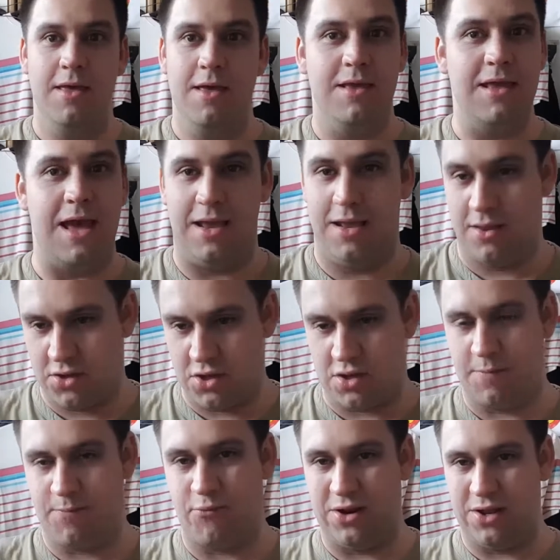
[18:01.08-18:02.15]
yeah, it's
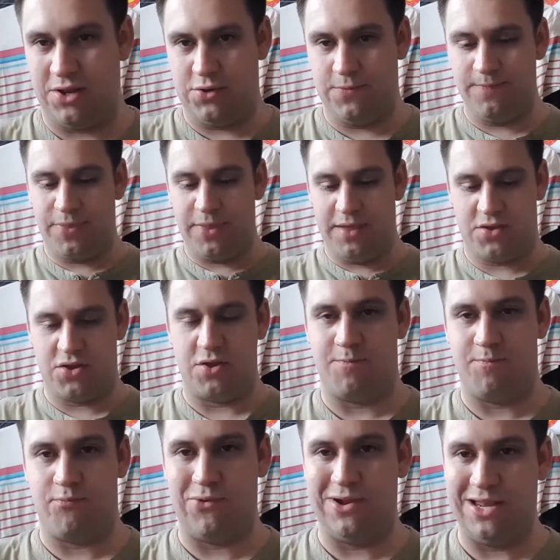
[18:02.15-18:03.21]
just brilliant
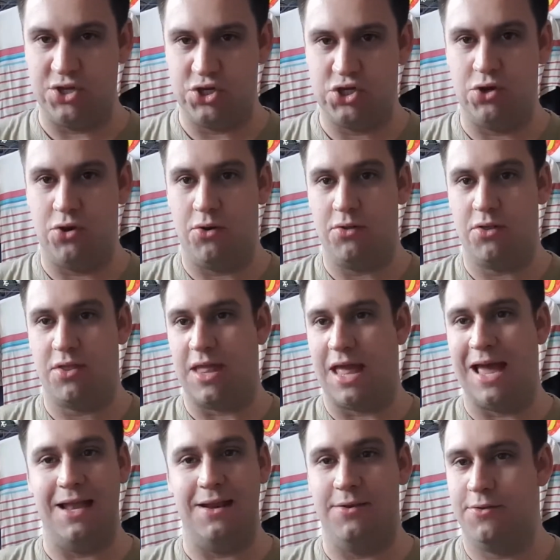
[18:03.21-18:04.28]
shots,
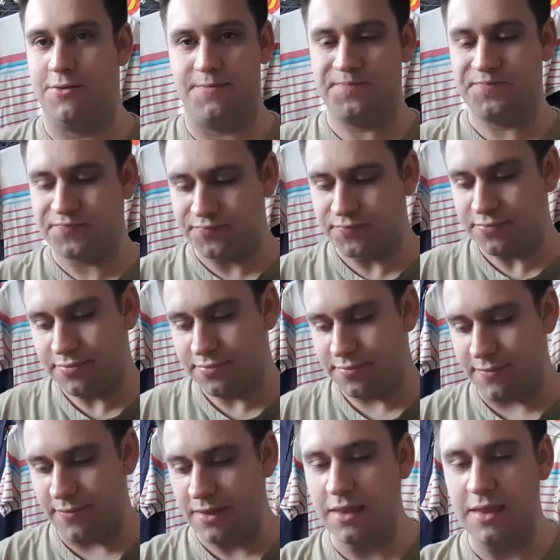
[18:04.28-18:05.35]
and
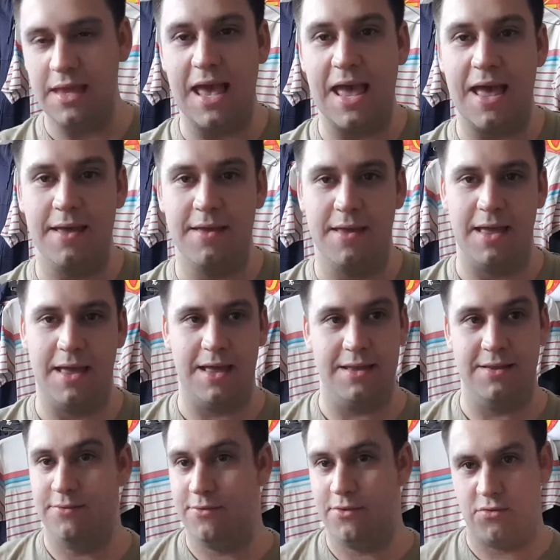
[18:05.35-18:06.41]
yeah,
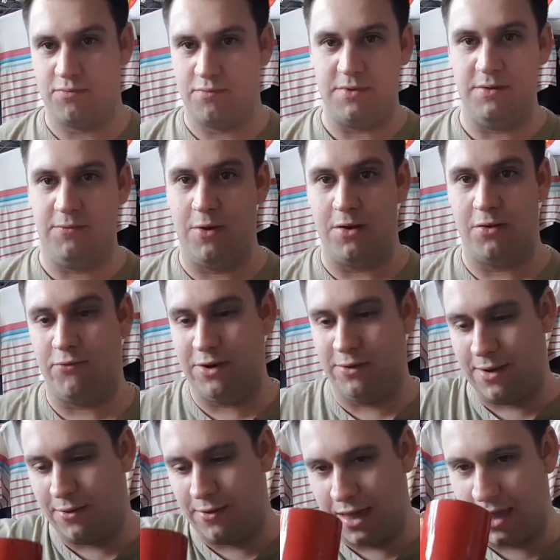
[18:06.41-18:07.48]
and it works really
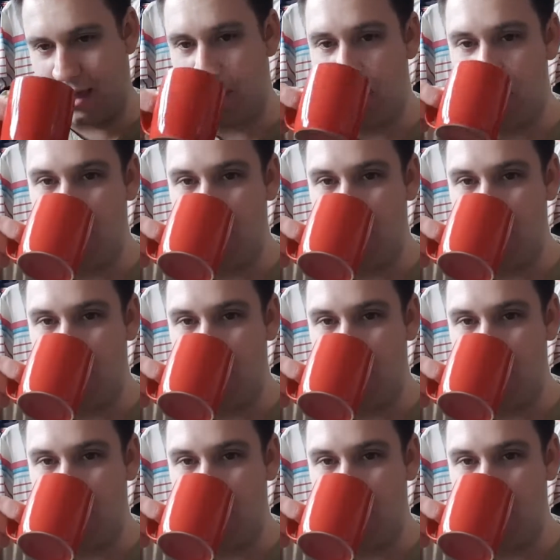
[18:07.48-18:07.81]
well here.